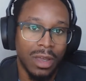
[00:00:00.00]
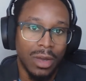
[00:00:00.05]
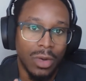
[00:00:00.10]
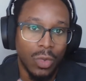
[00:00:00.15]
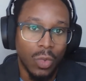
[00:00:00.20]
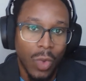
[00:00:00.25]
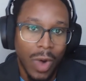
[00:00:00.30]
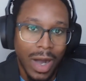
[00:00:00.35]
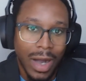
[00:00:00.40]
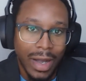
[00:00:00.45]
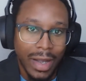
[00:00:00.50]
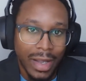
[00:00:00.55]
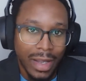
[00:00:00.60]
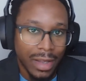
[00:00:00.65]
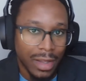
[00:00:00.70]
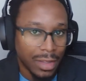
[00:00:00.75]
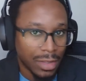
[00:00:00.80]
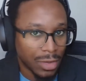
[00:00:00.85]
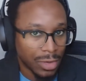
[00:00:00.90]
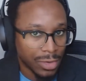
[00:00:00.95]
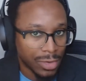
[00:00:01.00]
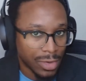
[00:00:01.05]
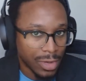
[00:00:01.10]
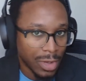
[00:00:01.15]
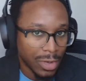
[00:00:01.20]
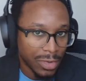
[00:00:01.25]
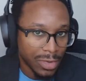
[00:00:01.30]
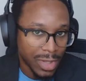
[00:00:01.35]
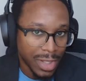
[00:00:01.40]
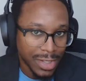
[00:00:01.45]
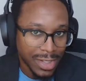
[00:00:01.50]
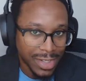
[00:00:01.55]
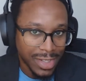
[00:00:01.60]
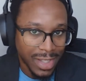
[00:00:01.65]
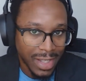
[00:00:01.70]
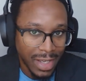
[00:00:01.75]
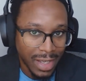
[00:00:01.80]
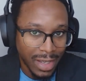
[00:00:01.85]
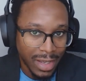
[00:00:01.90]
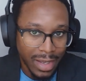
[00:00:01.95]
Why there's no such
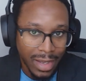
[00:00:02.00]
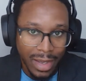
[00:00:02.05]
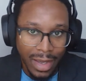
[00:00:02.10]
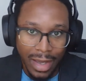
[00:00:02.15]
thing